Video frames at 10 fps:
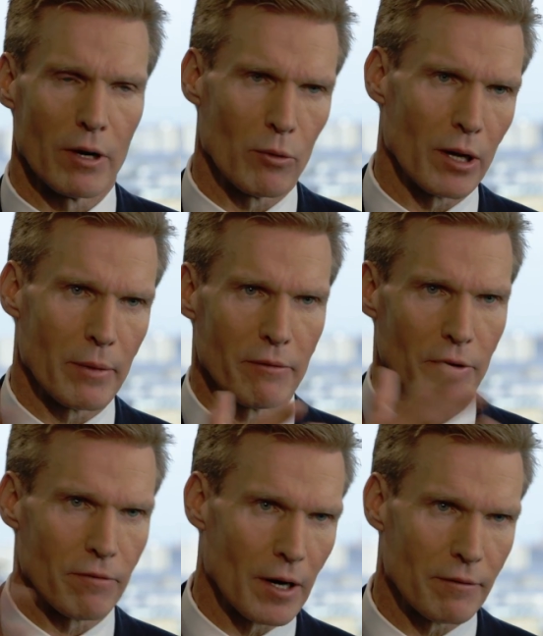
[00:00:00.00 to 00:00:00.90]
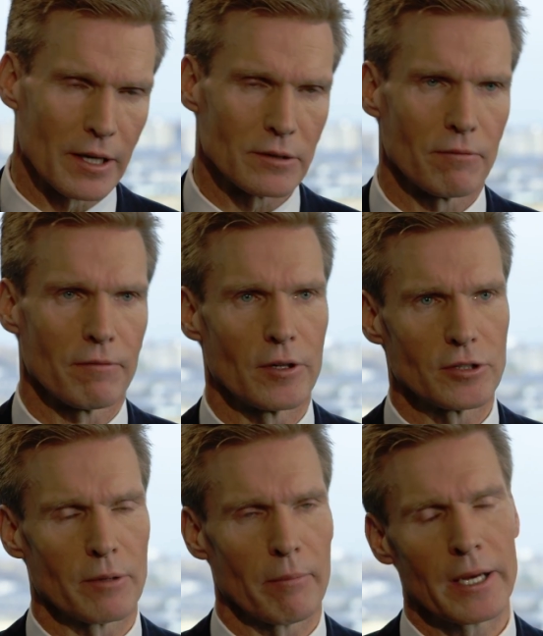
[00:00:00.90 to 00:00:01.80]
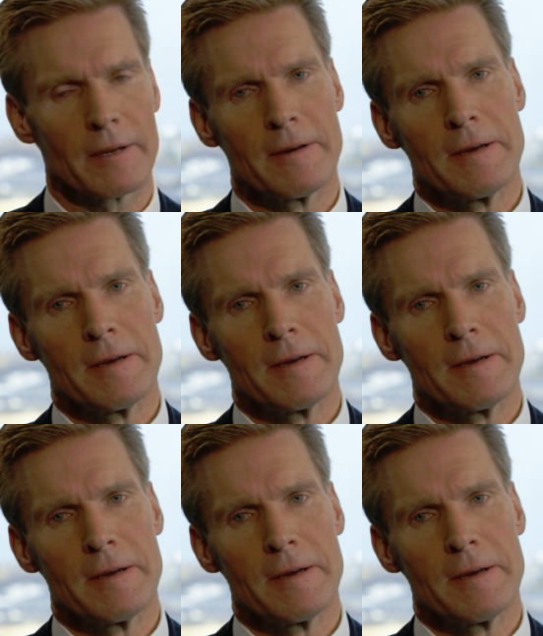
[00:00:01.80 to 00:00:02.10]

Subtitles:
around when I met the 5,000 folks I've met.